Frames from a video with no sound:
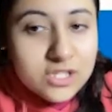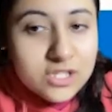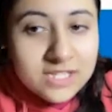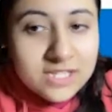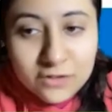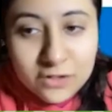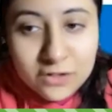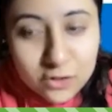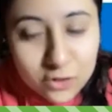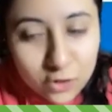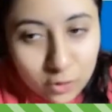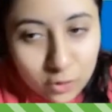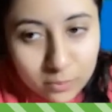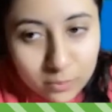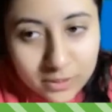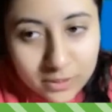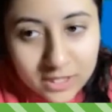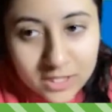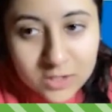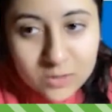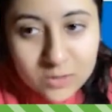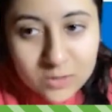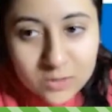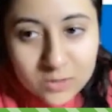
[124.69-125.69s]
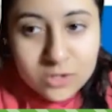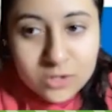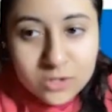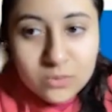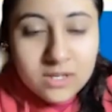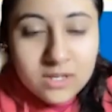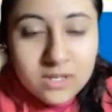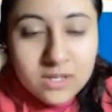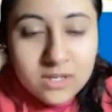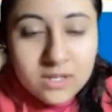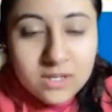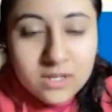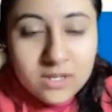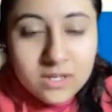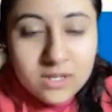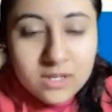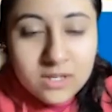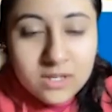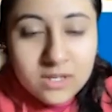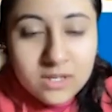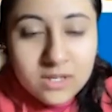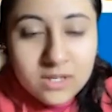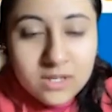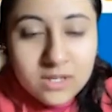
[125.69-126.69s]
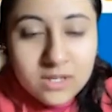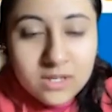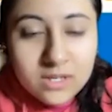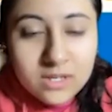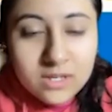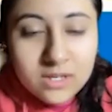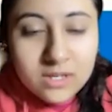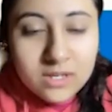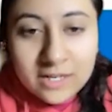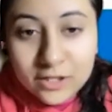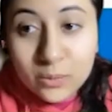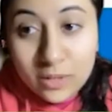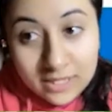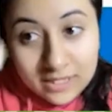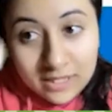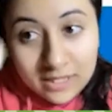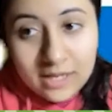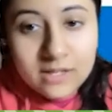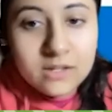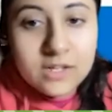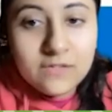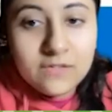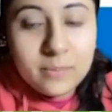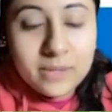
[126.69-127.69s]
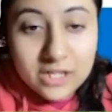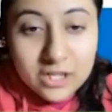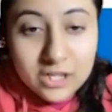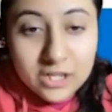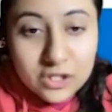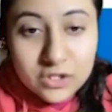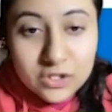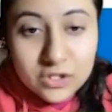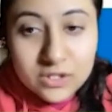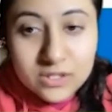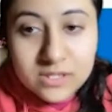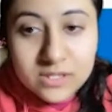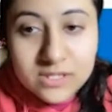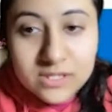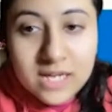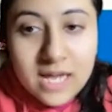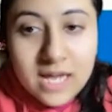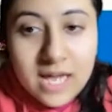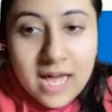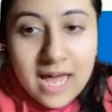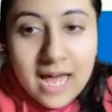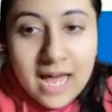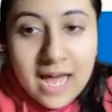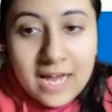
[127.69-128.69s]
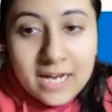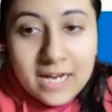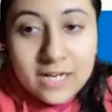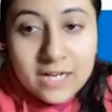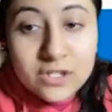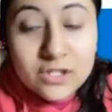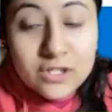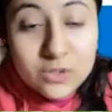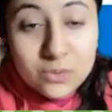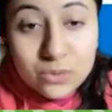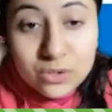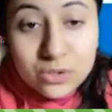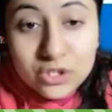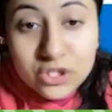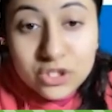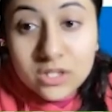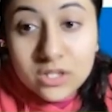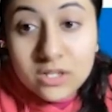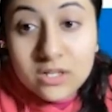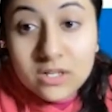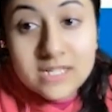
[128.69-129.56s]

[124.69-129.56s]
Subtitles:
So I suggested different topics which were relevant to India and other developing nations,